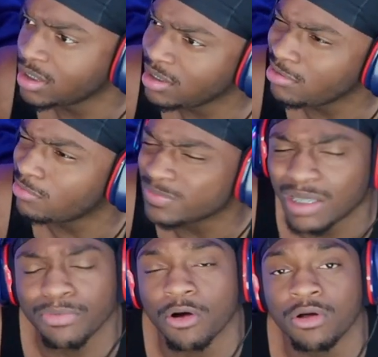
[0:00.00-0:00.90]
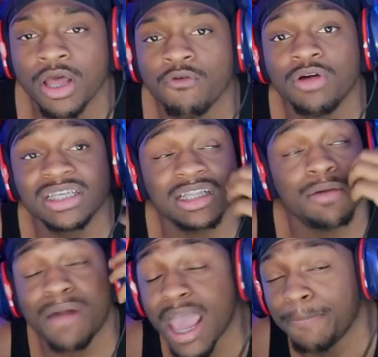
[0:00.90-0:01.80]
You know, bro. Realistically,
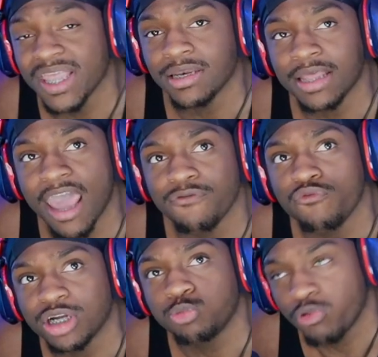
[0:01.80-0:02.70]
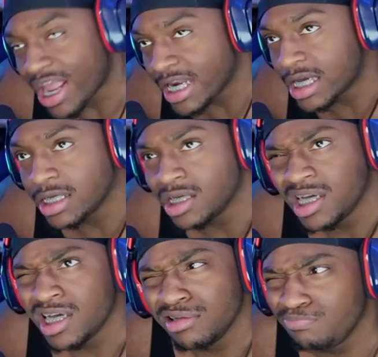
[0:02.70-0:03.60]
in my opinion, every rich white nigga
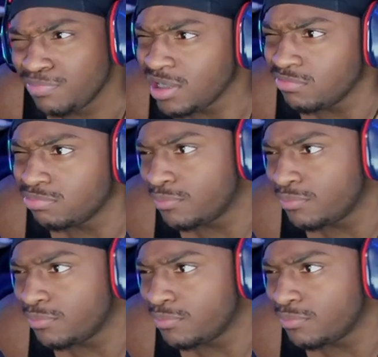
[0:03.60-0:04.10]
be